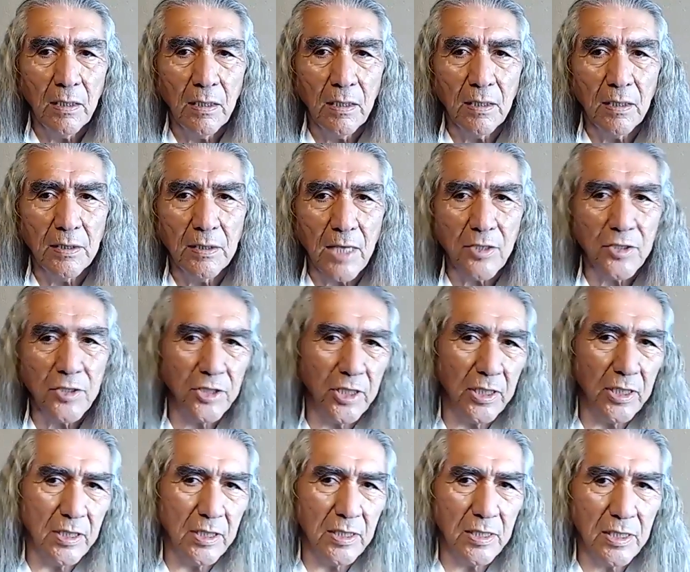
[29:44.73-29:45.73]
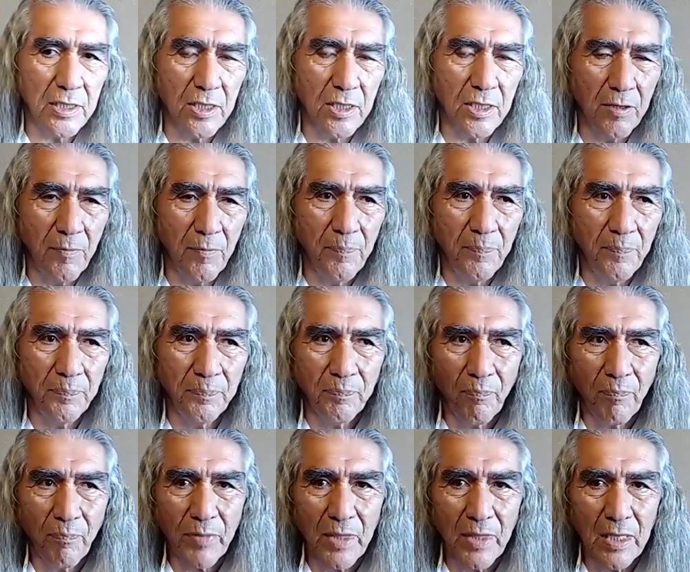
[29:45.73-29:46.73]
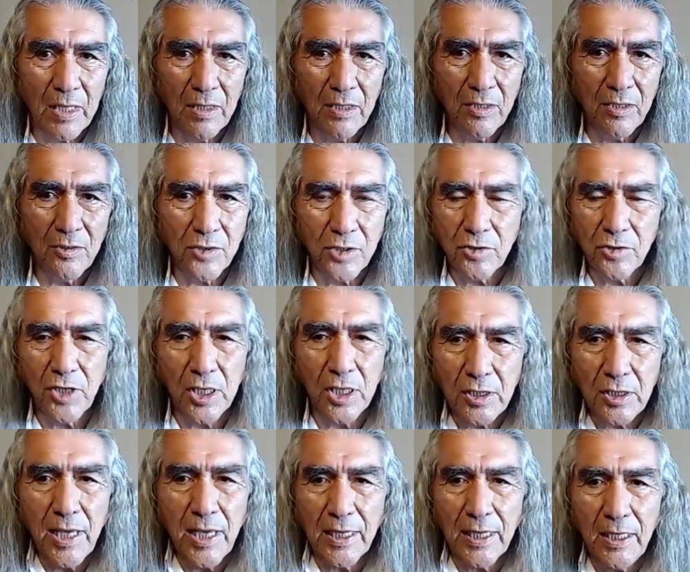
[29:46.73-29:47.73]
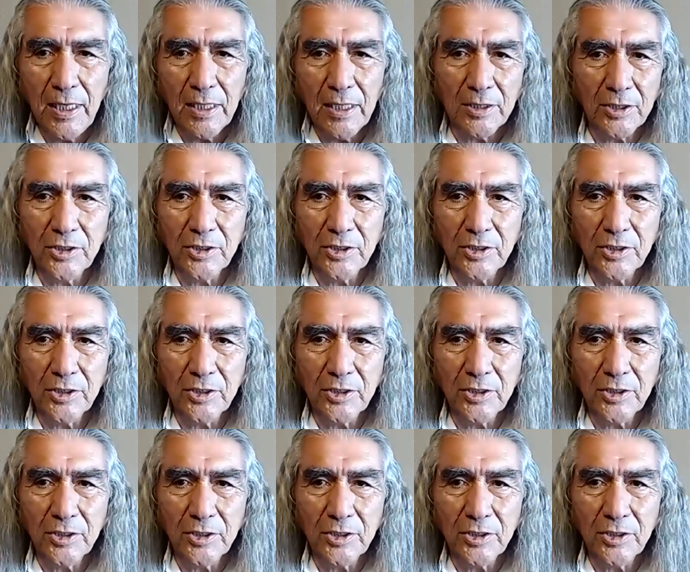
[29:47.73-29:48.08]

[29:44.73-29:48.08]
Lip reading: is that she's just like us.